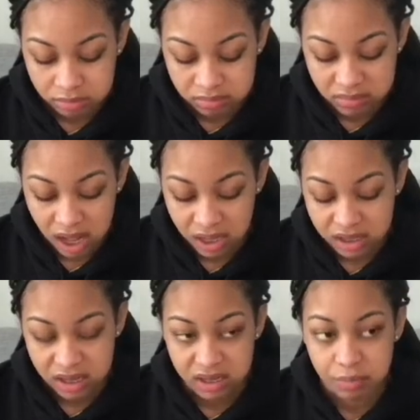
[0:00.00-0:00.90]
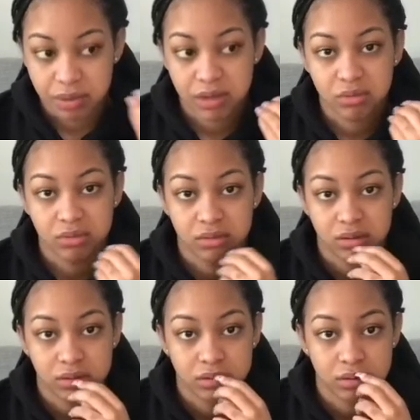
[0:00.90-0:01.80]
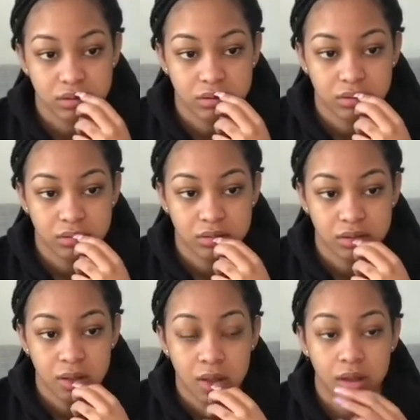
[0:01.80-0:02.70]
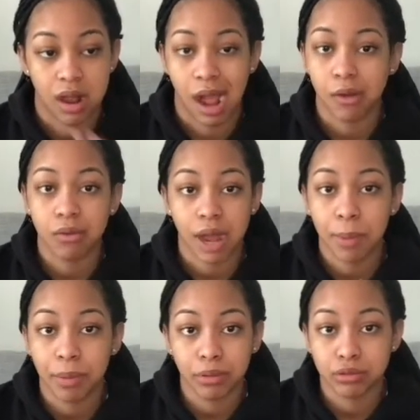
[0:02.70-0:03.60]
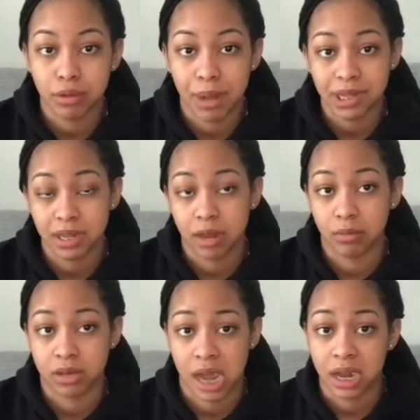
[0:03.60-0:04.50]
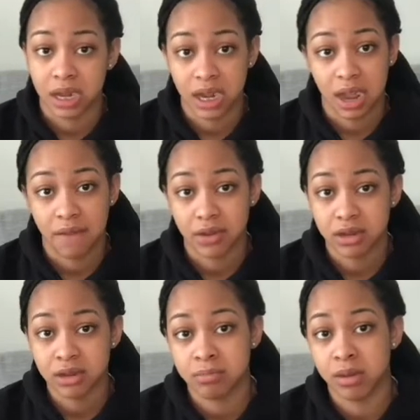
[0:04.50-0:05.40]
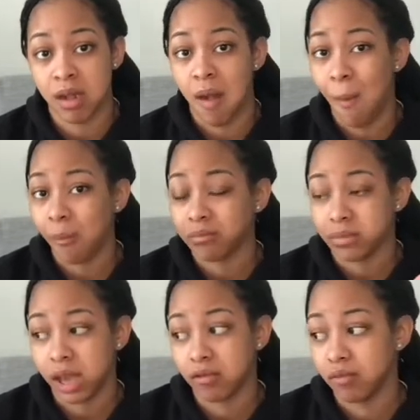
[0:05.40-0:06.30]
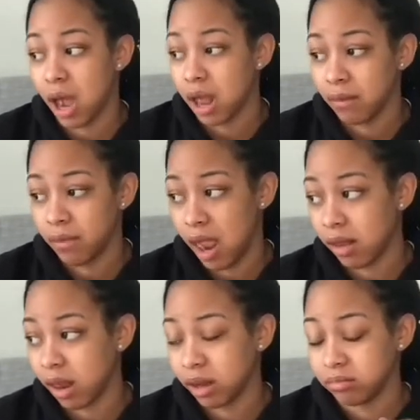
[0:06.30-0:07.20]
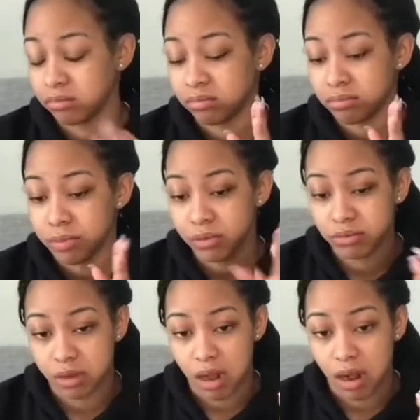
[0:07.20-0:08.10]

I taste the pickles. Yeah, I don't like pickles on my sandwich. I did at first, but I grew out of that. Like, pickles are.